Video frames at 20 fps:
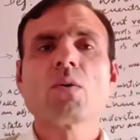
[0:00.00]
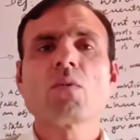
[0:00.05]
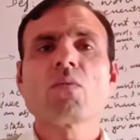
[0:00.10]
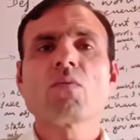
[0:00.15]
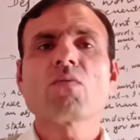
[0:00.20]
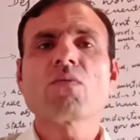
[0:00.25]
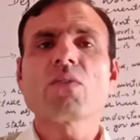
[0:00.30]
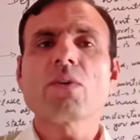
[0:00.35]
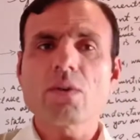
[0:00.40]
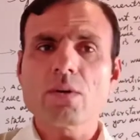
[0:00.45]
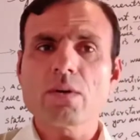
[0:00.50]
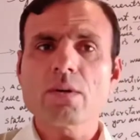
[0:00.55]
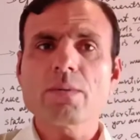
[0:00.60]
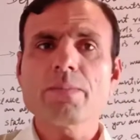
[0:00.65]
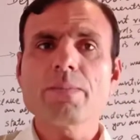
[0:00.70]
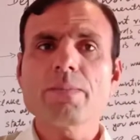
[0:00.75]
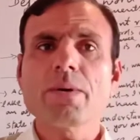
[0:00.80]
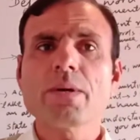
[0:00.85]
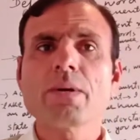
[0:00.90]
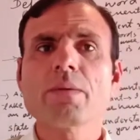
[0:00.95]

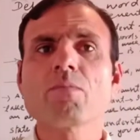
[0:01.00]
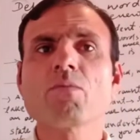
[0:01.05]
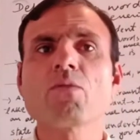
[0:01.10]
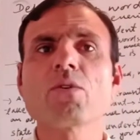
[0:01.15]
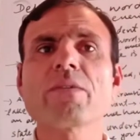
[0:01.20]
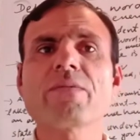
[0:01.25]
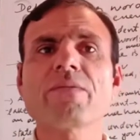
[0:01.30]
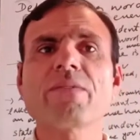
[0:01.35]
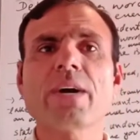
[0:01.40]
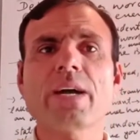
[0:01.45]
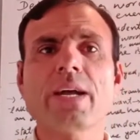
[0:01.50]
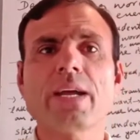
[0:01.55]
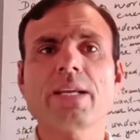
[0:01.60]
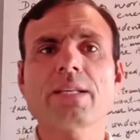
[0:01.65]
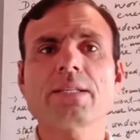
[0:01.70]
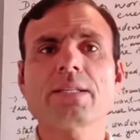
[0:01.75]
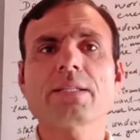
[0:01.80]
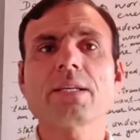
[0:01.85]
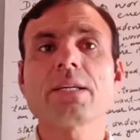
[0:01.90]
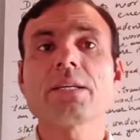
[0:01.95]
Verb
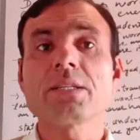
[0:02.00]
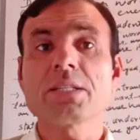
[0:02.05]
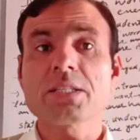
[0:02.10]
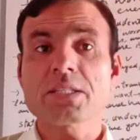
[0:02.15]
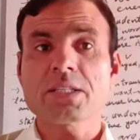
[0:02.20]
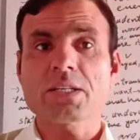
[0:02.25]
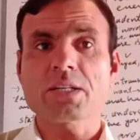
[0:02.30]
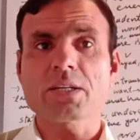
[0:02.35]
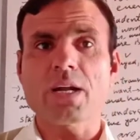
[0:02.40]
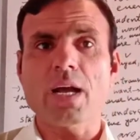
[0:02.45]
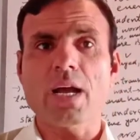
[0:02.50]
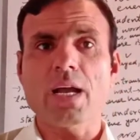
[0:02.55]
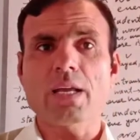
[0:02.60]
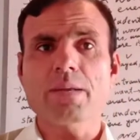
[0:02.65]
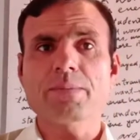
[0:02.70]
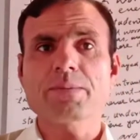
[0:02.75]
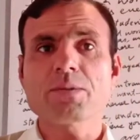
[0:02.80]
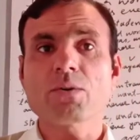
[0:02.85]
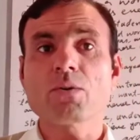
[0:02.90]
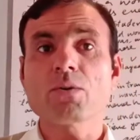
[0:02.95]
modifies,
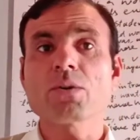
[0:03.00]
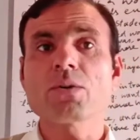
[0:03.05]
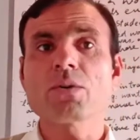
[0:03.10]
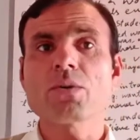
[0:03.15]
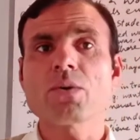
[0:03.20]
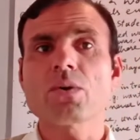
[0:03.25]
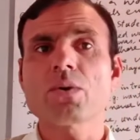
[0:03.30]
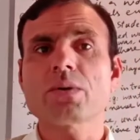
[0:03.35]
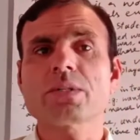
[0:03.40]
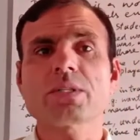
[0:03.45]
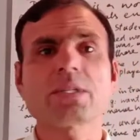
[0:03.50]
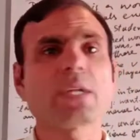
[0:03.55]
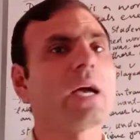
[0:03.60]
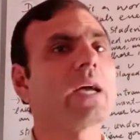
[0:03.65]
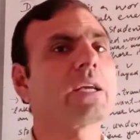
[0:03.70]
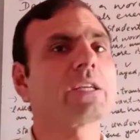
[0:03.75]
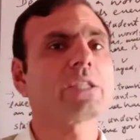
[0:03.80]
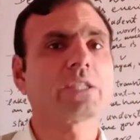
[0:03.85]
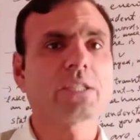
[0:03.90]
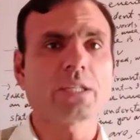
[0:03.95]
describes or denotes the
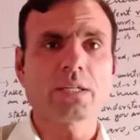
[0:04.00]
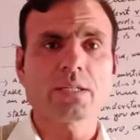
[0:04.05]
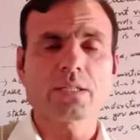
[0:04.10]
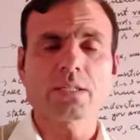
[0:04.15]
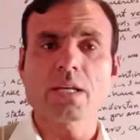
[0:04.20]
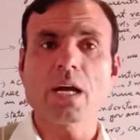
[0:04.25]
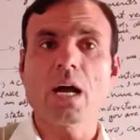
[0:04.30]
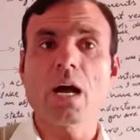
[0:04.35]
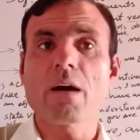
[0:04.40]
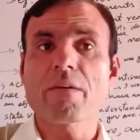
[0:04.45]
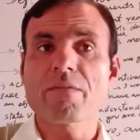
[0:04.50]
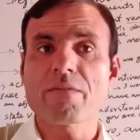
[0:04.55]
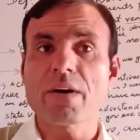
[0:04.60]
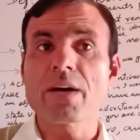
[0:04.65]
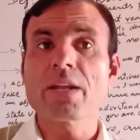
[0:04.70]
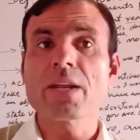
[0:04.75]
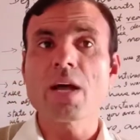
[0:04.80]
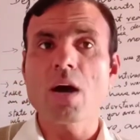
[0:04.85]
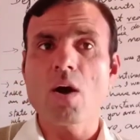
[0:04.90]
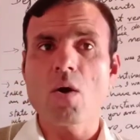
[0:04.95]
actions of
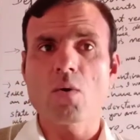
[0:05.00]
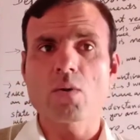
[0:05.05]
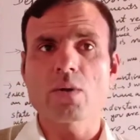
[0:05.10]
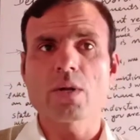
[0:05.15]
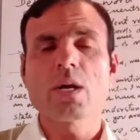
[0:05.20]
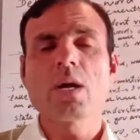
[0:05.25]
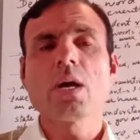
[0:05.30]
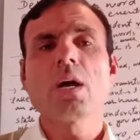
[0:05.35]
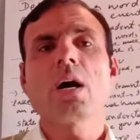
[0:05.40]
a noun.